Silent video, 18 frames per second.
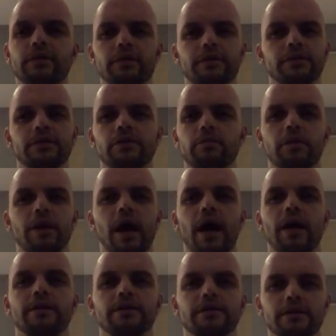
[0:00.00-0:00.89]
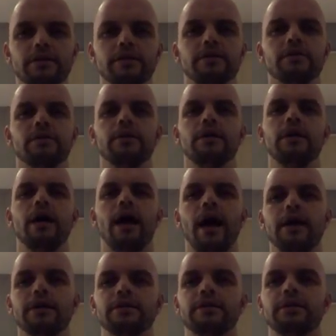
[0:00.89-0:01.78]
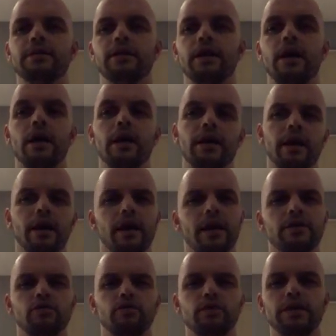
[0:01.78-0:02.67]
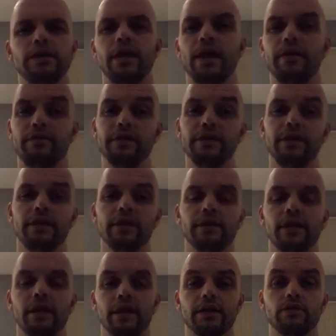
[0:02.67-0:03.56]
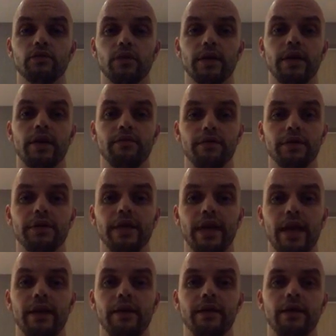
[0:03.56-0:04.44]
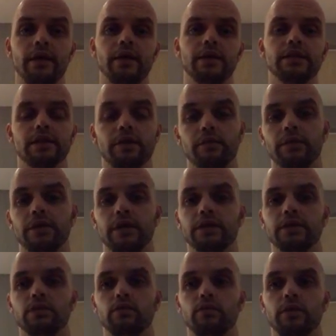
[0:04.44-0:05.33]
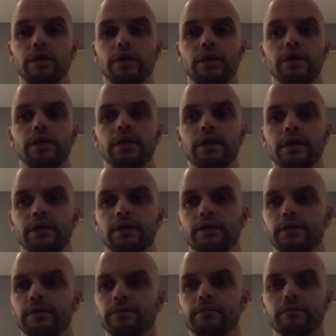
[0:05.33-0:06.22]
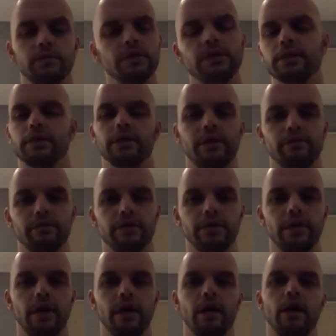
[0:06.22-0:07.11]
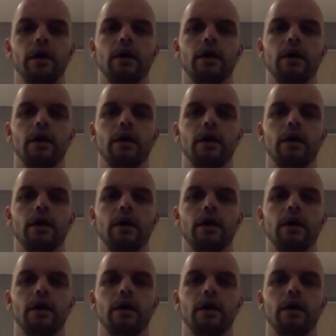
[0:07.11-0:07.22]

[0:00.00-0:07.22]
Then some guys asking, can I treat every day? Can I train every day, 7 days a week, just every day?